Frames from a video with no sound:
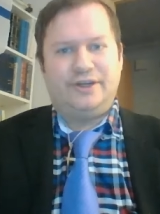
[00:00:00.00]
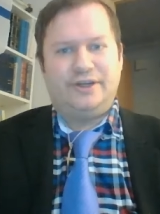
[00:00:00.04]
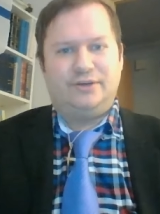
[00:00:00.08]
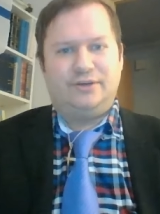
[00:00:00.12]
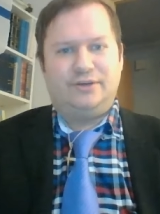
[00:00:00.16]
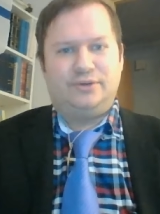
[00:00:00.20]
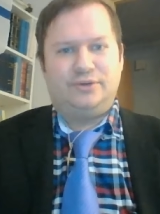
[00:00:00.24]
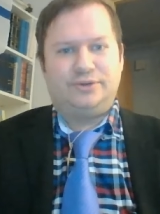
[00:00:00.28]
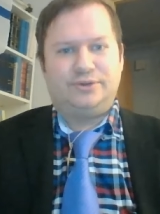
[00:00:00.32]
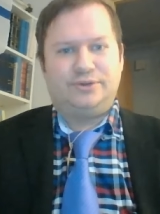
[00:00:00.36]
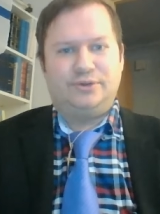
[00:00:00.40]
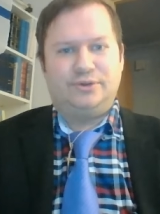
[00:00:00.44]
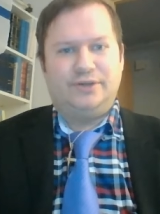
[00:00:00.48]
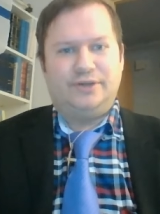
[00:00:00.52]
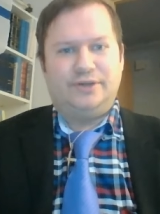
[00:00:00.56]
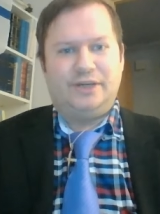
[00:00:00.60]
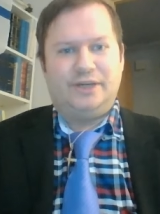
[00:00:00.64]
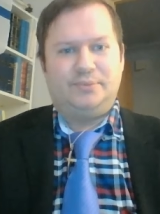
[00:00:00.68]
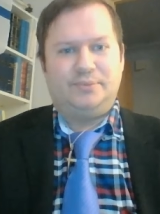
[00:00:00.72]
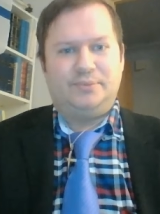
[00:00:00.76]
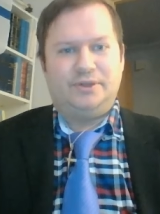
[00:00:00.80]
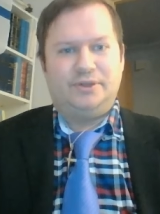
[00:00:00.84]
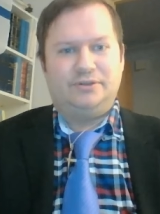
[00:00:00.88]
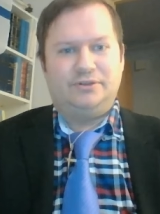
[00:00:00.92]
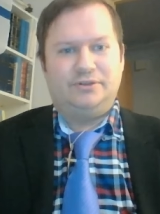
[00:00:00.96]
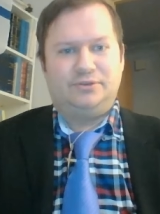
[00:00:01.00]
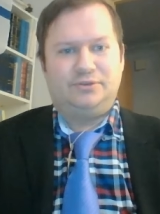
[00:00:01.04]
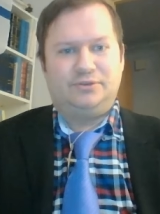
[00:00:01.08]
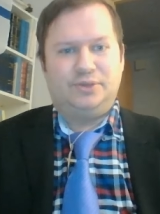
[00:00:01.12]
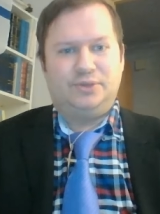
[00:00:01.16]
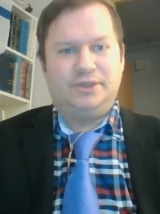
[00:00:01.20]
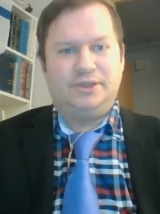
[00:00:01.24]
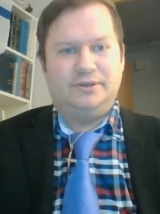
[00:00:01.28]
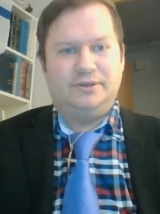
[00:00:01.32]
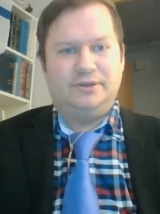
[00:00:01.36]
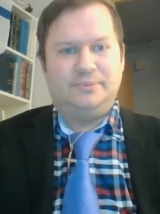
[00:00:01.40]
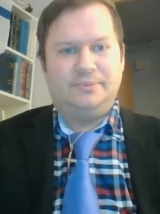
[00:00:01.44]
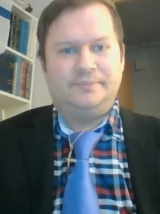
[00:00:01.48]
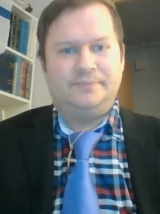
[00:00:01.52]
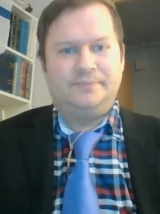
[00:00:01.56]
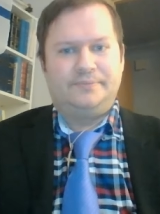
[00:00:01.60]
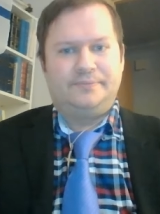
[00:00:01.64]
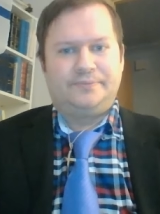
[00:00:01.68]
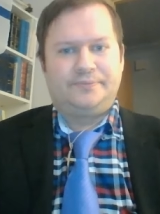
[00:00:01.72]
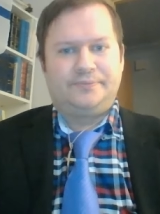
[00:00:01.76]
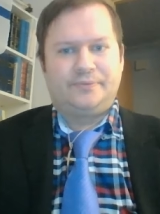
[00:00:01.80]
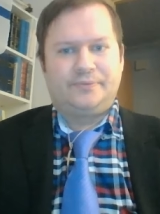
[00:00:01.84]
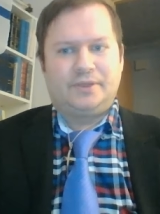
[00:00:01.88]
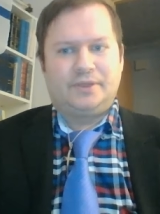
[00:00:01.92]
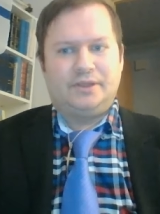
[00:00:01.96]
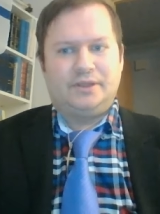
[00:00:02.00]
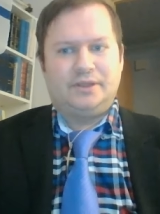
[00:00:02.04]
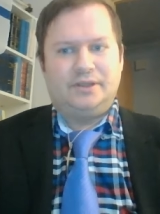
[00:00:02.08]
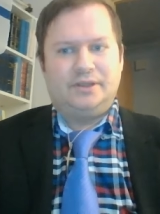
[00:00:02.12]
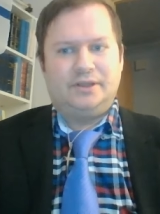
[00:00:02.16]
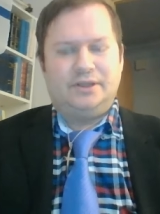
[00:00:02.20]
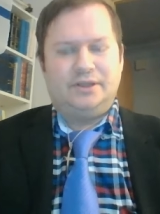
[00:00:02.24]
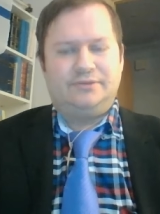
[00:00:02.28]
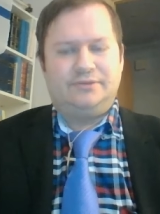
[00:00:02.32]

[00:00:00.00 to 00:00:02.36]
what could happen in Sweden if